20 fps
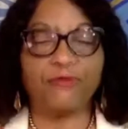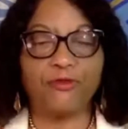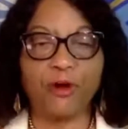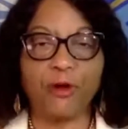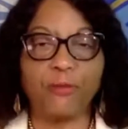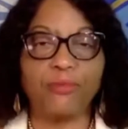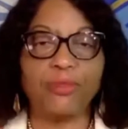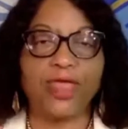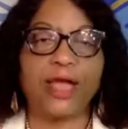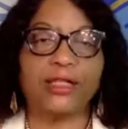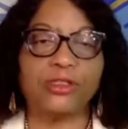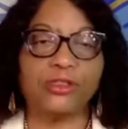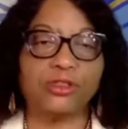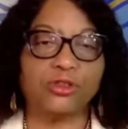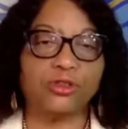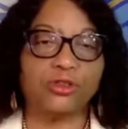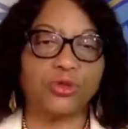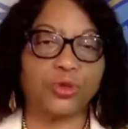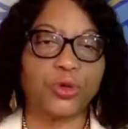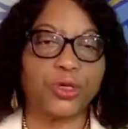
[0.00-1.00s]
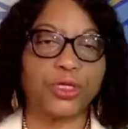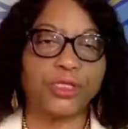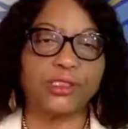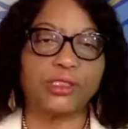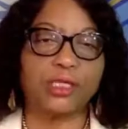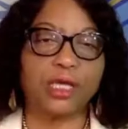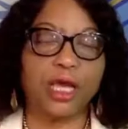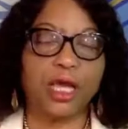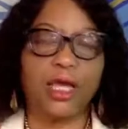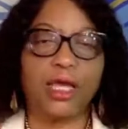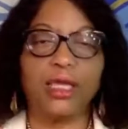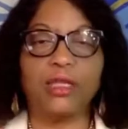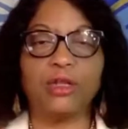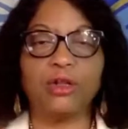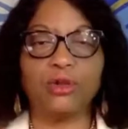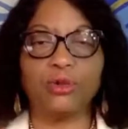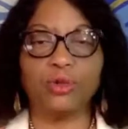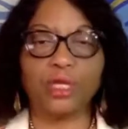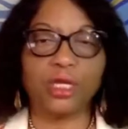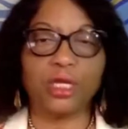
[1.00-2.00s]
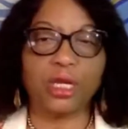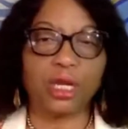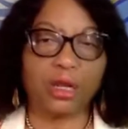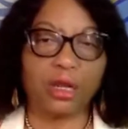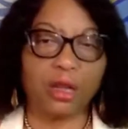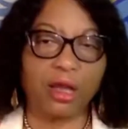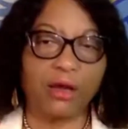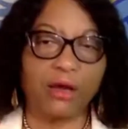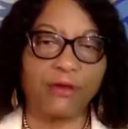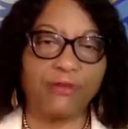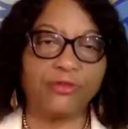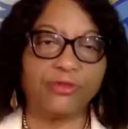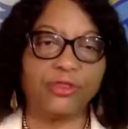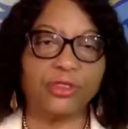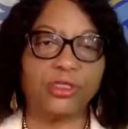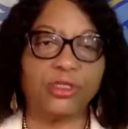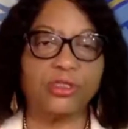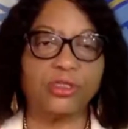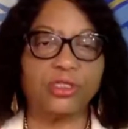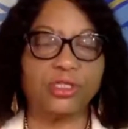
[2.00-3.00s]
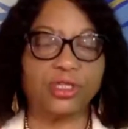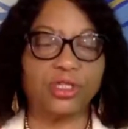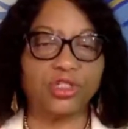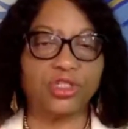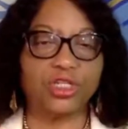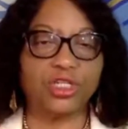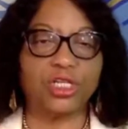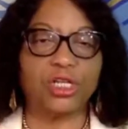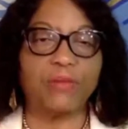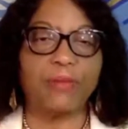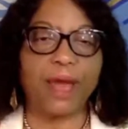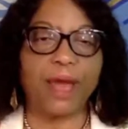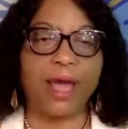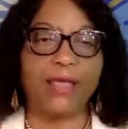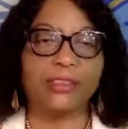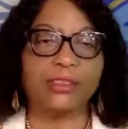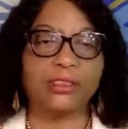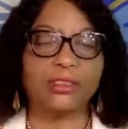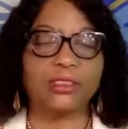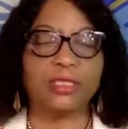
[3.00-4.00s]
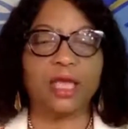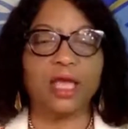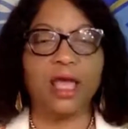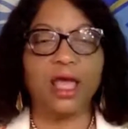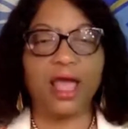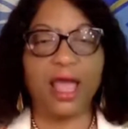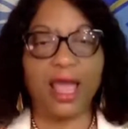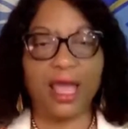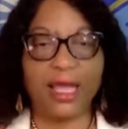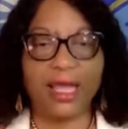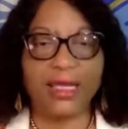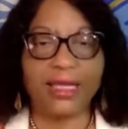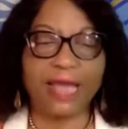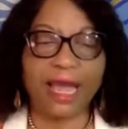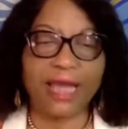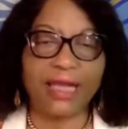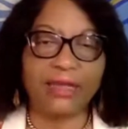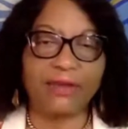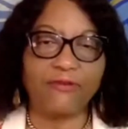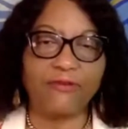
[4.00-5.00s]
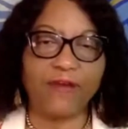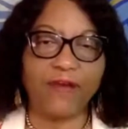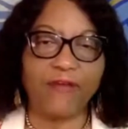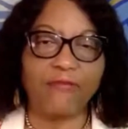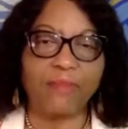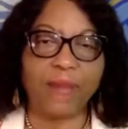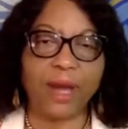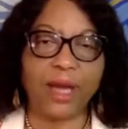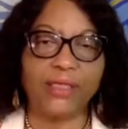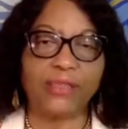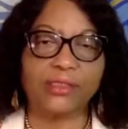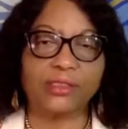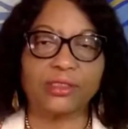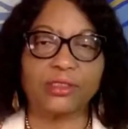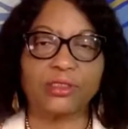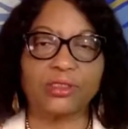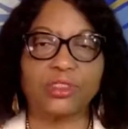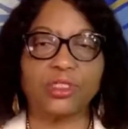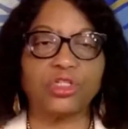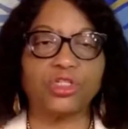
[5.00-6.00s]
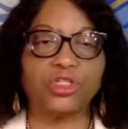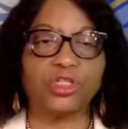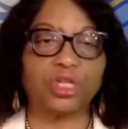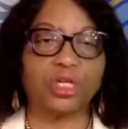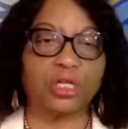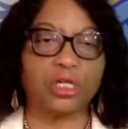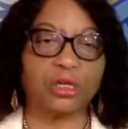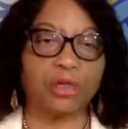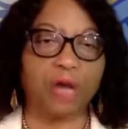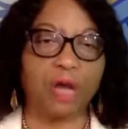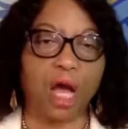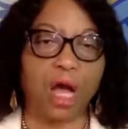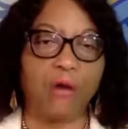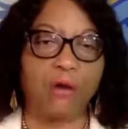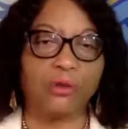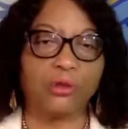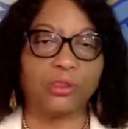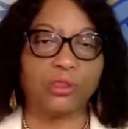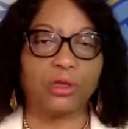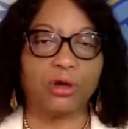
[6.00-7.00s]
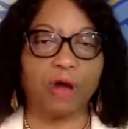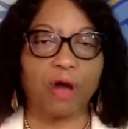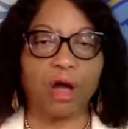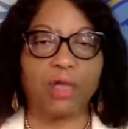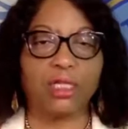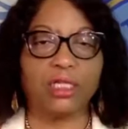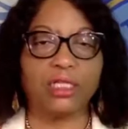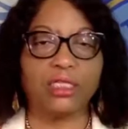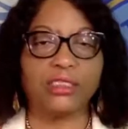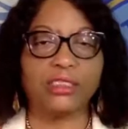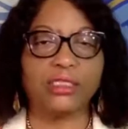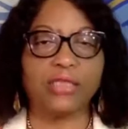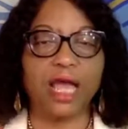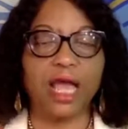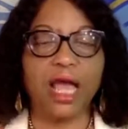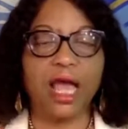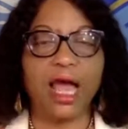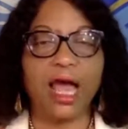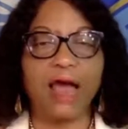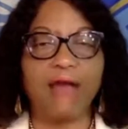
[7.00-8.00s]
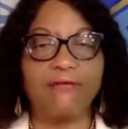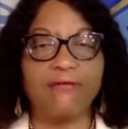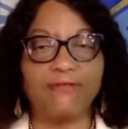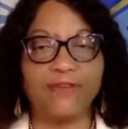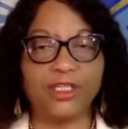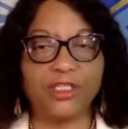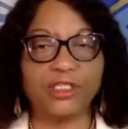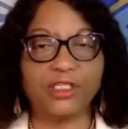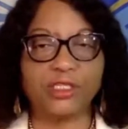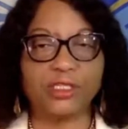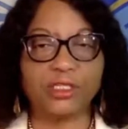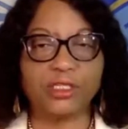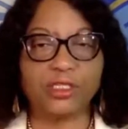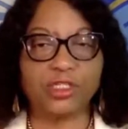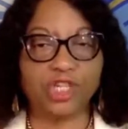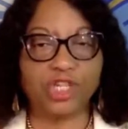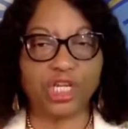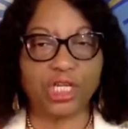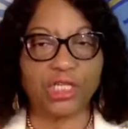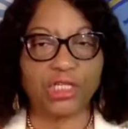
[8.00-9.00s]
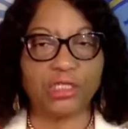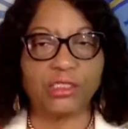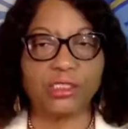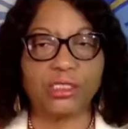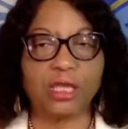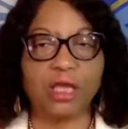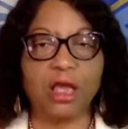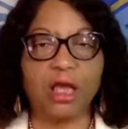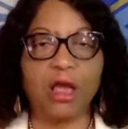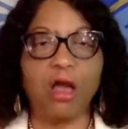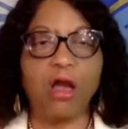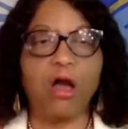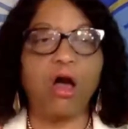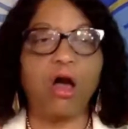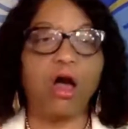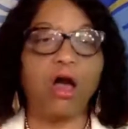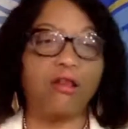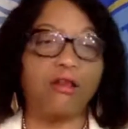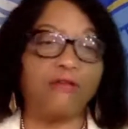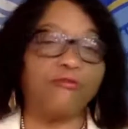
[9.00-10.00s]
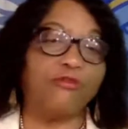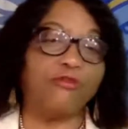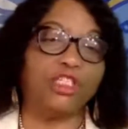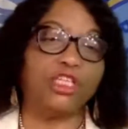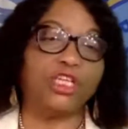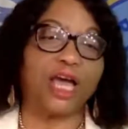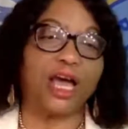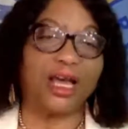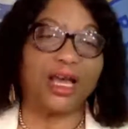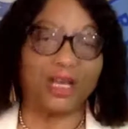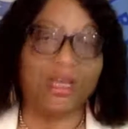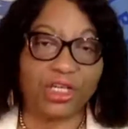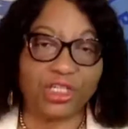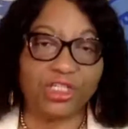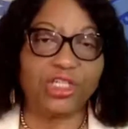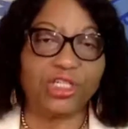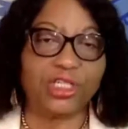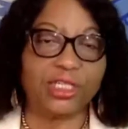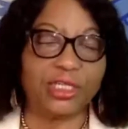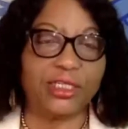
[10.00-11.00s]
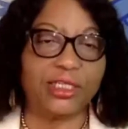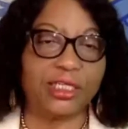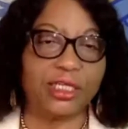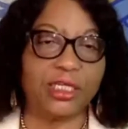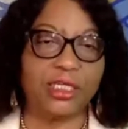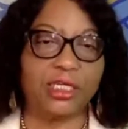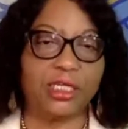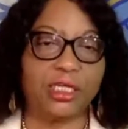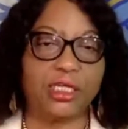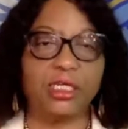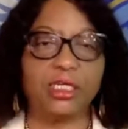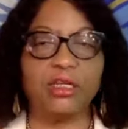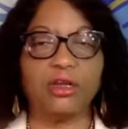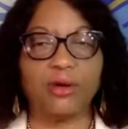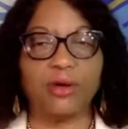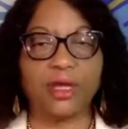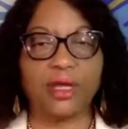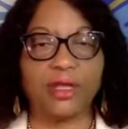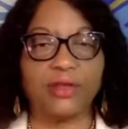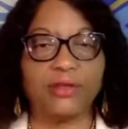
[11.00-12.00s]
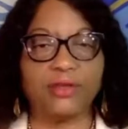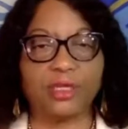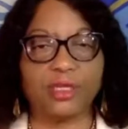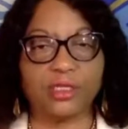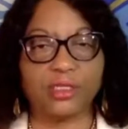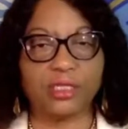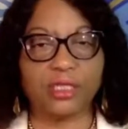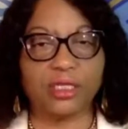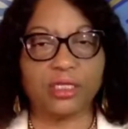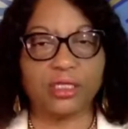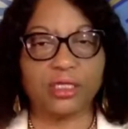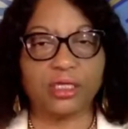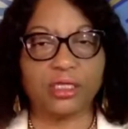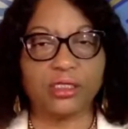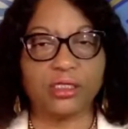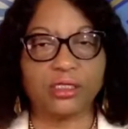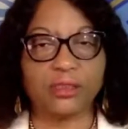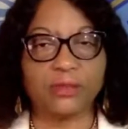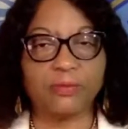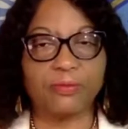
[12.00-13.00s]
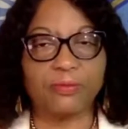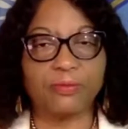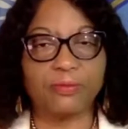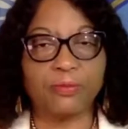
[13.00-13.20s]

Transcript: from that source, including gloves, surgical masks, N95 masks, surgical gowns, goggles, and face shields, all of which are urgently needed in our healthcare settings.